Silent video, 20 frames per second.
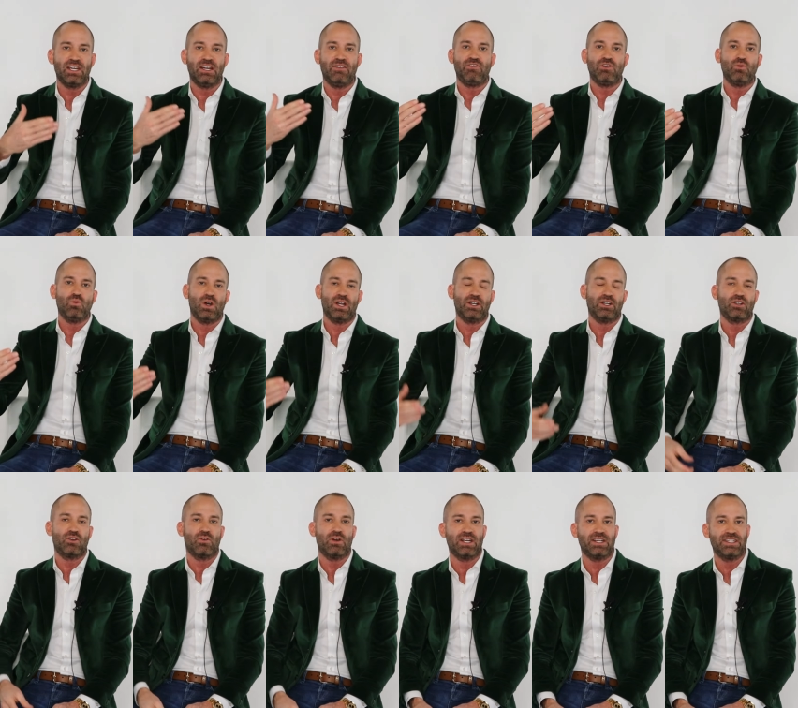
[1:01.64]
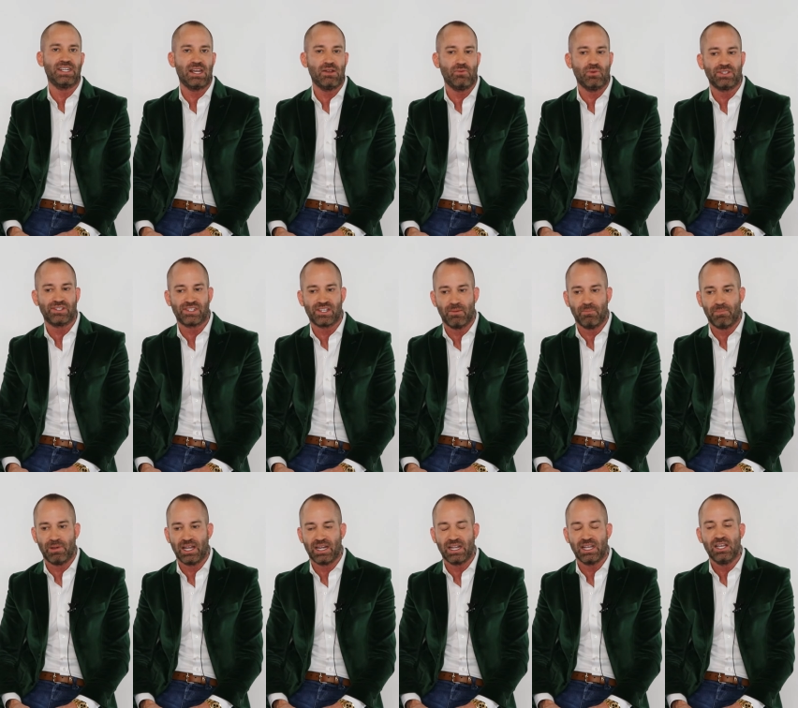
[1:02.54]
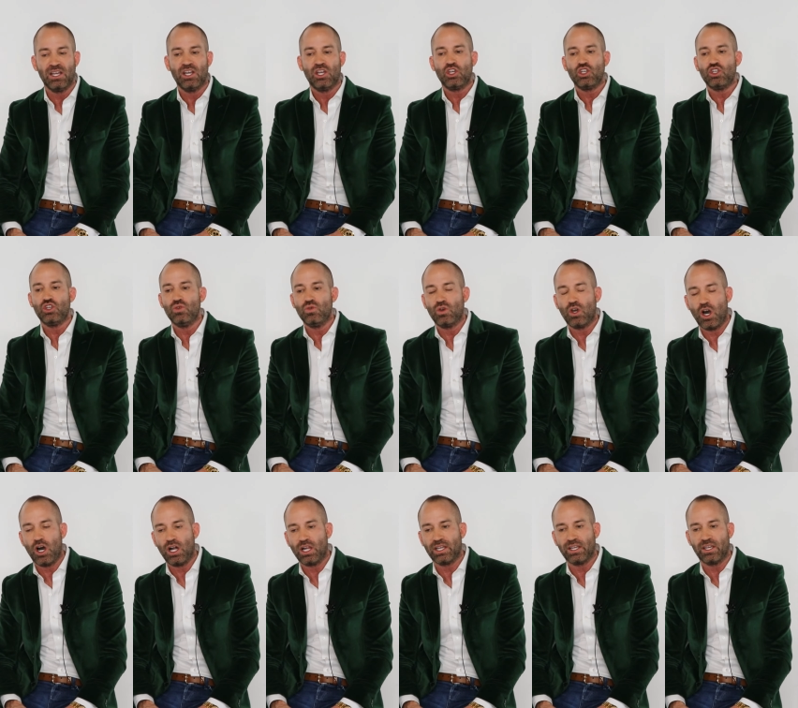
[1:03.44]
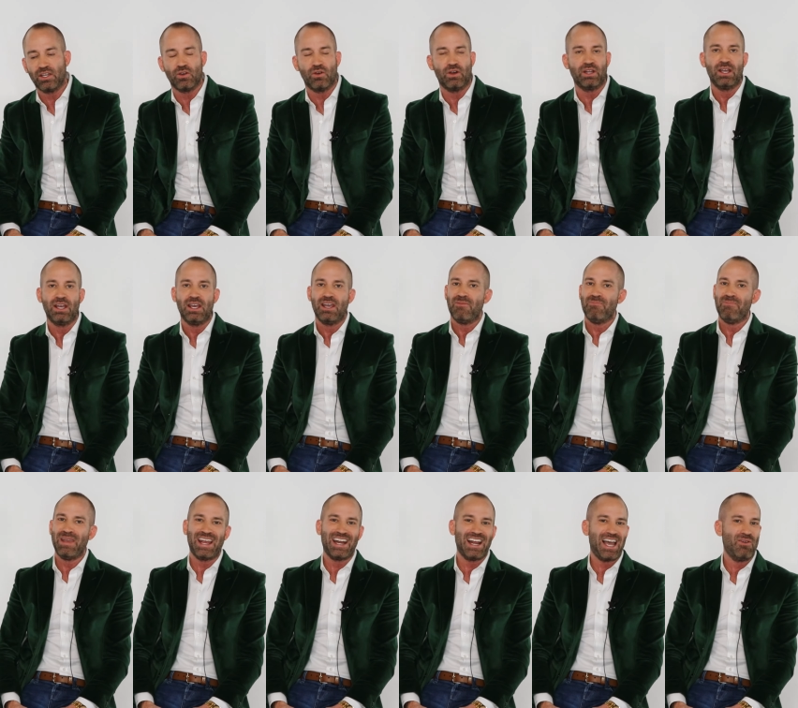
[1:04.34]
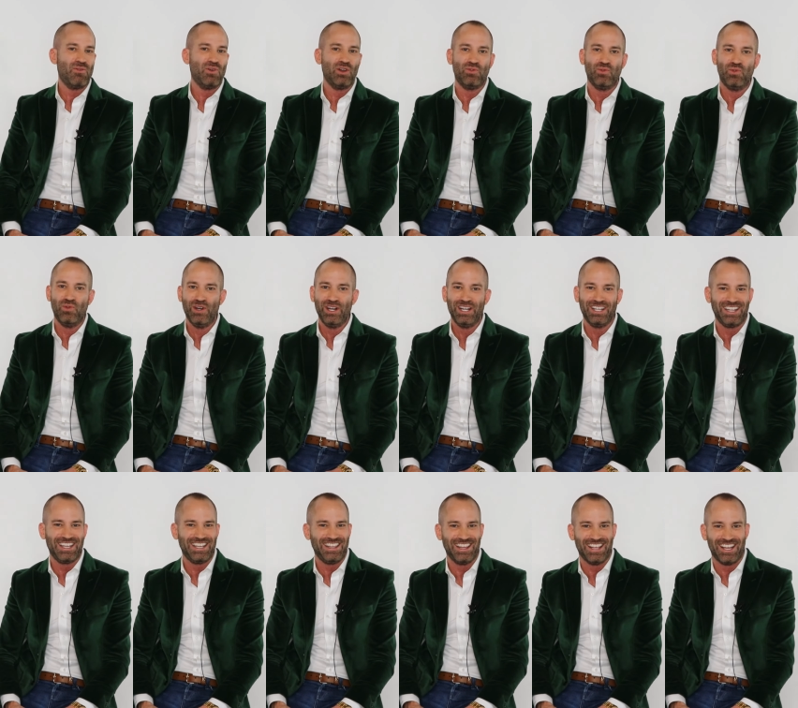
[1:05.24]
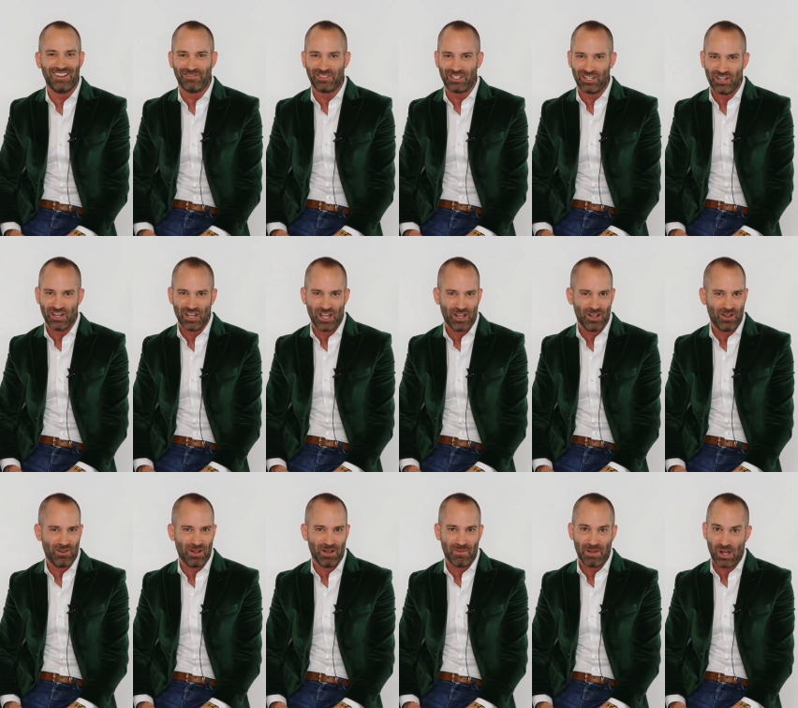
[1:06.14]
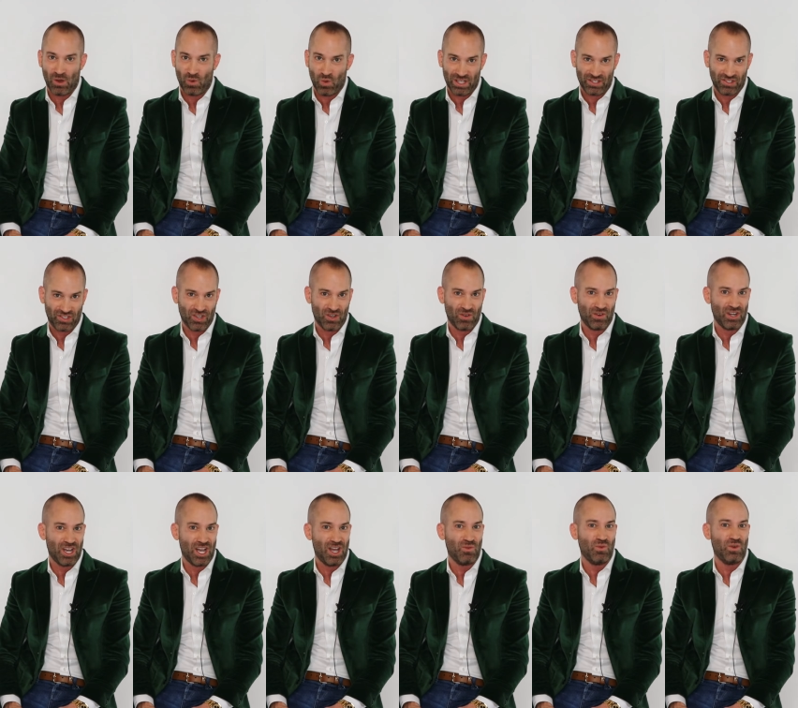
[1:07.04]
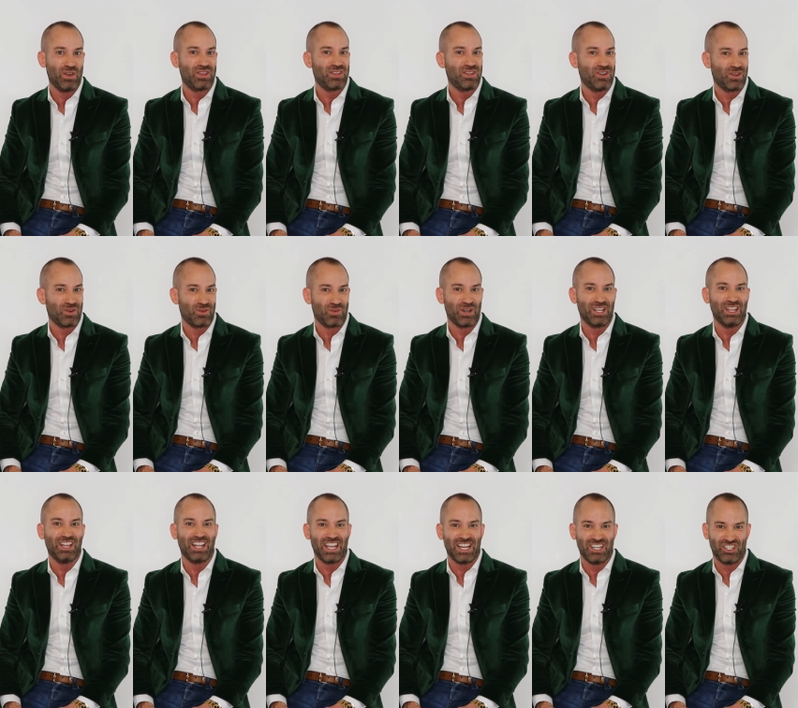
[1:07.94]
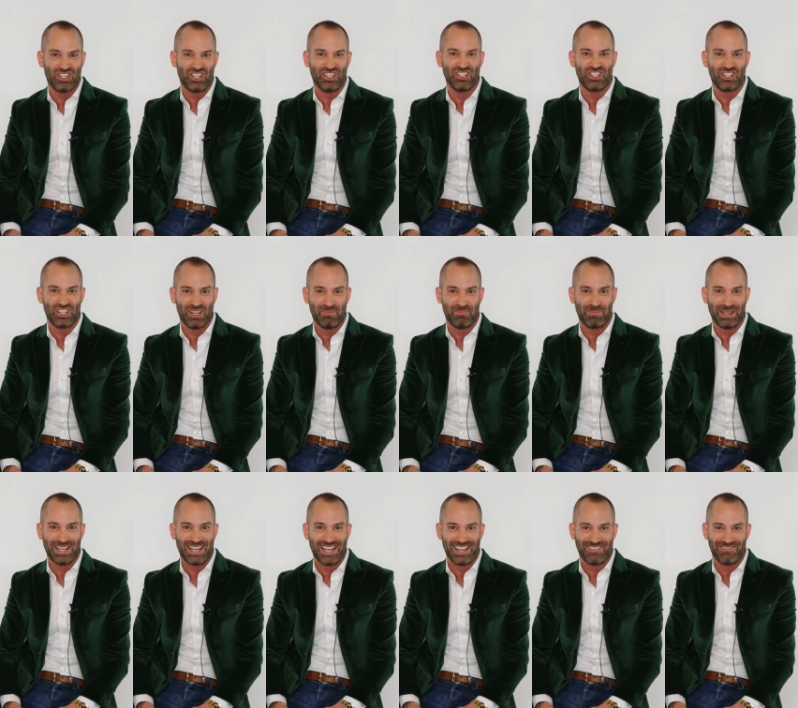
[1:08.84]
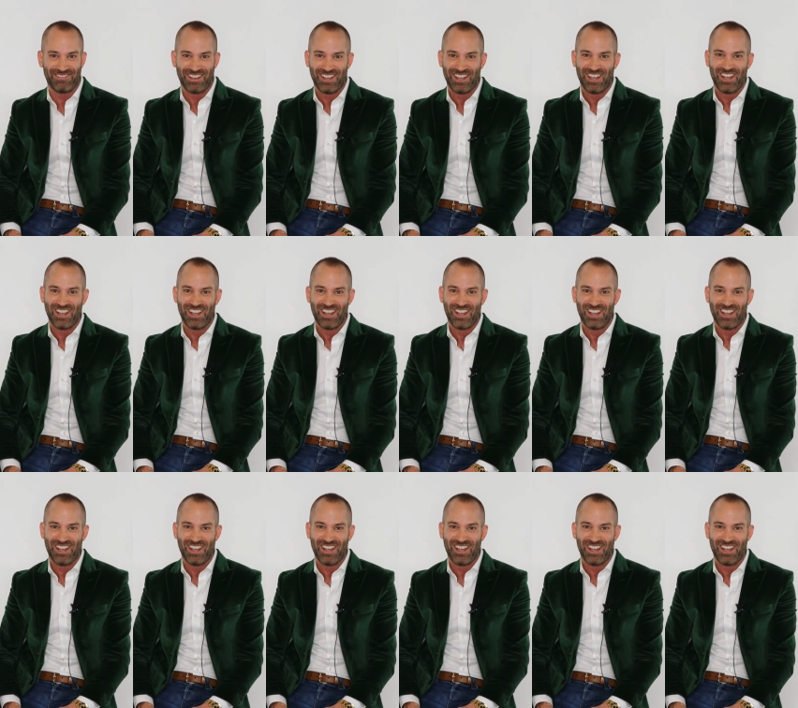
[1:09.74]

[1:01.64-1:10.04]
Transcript: than if you wanted to go on a date with somebody, you calling and going, man, I would really love to know about what's going on with your relationship life.